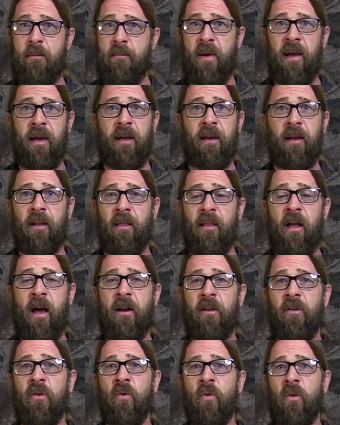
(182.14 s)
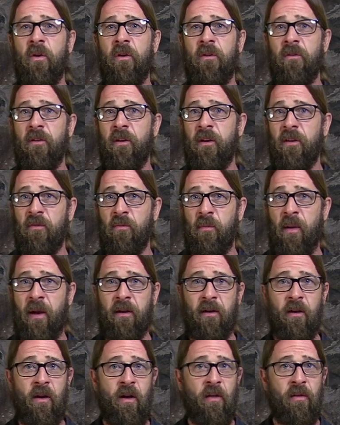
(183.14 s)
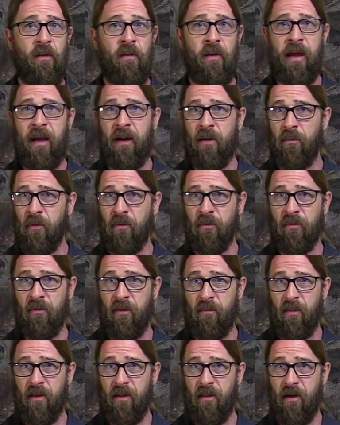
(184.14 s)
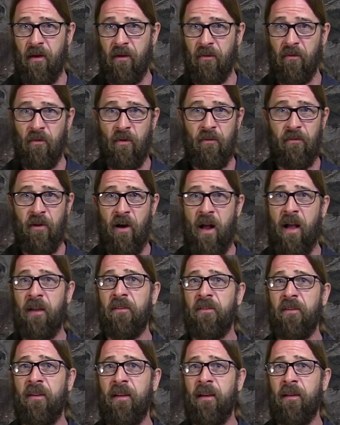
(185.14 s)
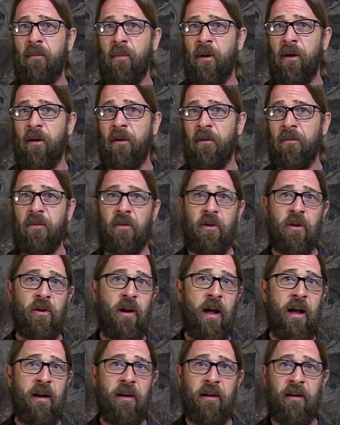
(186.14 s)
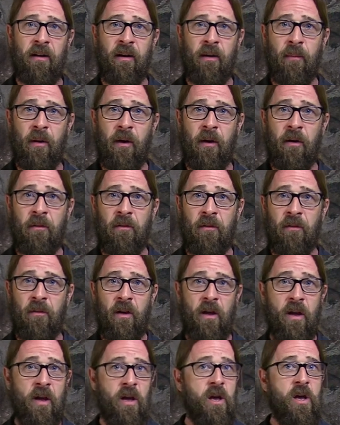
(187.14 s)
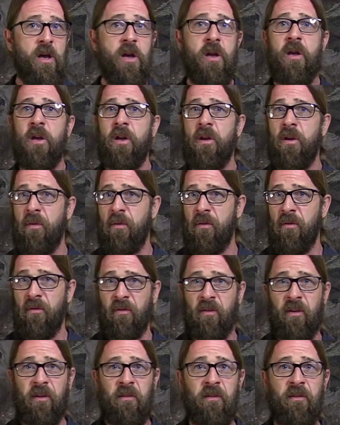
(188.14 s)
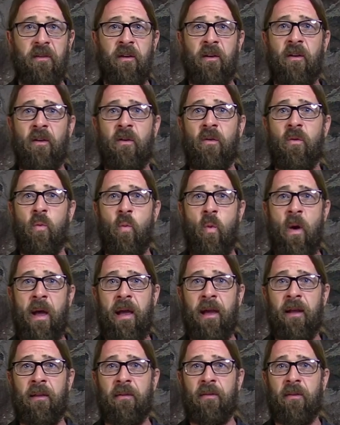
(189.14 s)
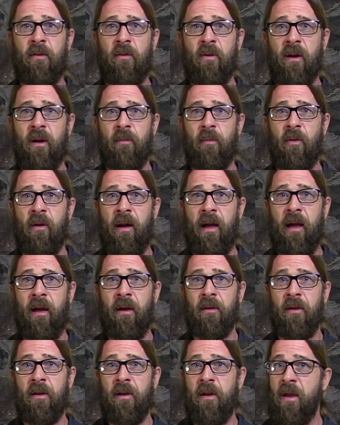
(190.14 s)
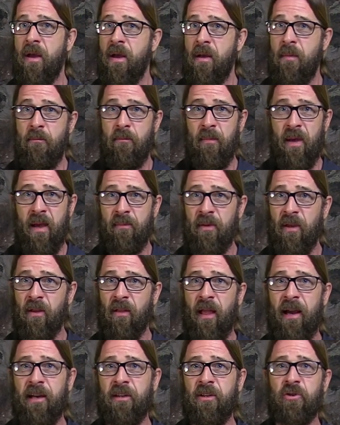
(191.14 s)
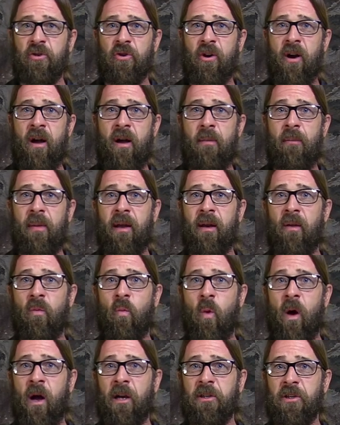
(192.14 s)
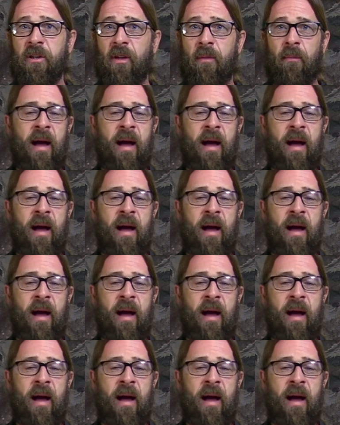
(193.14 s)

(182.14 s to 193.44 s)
making a lot of noise and expect all the animals to be there. So if you're not seeing birds or you're not hearing birds, sit still, wait, they'll come around. Maybe you like to draw them in and watch them.